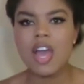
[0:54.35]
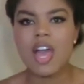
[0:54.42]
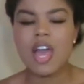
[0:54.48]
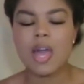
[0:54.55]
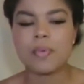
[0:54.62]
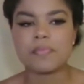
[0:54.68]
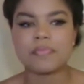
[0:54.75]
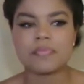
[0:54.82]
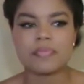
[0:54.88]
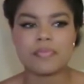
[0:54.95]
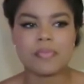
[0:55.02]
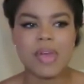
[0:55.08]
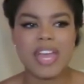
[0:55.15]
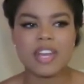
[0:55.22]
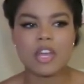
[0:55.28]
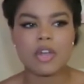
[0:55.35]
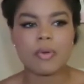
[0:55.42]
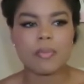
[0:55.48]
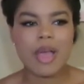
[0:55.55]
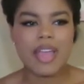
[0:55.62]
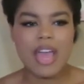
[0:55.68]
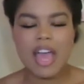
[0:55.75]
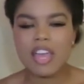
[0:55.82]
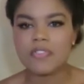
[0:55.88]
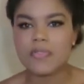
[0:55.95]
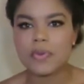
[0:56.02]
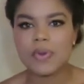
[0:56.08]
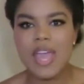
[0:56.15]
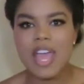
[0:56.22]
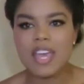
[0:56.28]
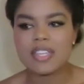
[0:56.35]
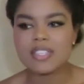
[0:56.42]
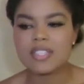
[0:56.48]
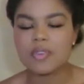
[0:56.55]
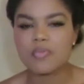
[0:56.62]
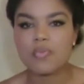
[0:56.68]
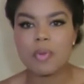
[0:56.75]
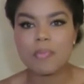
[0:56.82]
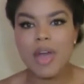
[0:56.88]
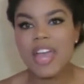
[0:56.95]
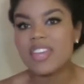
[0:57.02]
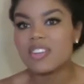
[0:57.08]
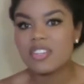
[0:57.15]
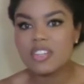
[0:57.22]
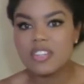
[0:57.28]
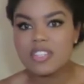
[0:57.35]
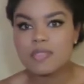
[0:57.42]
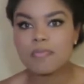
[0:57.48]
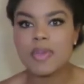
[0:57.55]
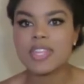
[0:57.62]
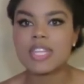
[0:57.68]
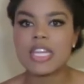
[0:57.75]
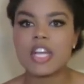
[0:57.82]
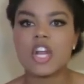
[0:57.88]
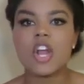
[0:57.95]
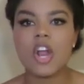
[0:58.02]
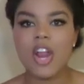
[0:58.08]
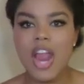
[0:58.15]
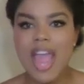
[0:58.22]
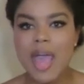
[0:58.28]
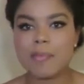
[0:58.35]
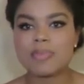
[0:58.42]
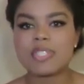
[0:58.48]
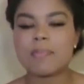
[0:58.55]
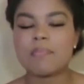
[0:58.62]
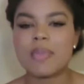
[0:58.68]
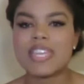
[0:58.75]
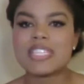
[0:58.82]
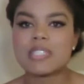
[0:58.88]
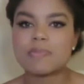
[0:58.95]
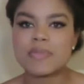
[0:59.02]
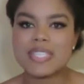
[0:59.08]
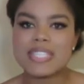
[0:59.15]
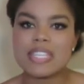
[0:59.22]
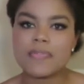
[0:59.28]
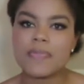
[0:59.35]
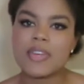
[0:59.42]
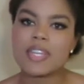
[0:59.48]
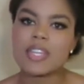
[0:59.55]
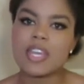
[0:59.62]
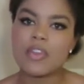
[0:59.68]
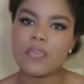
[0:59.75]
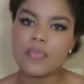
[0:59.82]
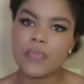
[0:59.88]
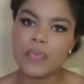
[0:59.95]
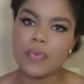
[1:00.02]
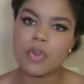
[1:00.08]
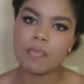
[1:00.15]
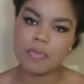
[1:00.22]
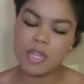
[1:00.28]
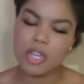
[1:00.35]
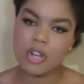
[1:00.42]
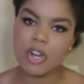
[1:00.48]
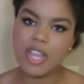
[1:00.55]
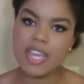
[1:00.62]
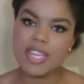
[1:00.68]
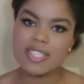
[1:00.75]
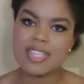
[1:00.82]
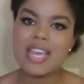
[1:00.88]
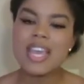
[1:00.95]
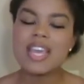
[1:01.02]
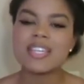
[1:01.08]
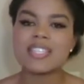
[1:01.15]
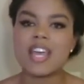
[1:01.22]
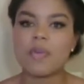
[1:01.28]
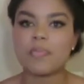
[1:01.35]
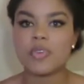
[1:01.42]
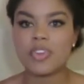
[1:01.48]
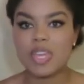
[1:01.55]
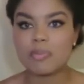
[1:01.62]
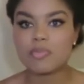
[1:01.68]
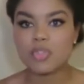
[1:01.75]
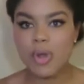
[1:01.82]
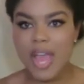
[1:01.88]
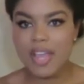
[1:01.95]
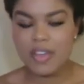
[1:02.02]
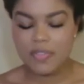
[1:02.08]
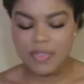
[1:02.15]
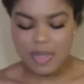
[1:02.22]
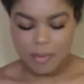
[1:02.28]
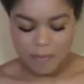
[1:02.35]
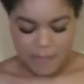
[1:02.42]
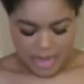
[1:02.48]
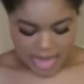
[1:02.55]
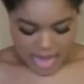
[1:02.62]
I know my iPhone has reminders, but there are apps made specifically for periods to help you keep track of them.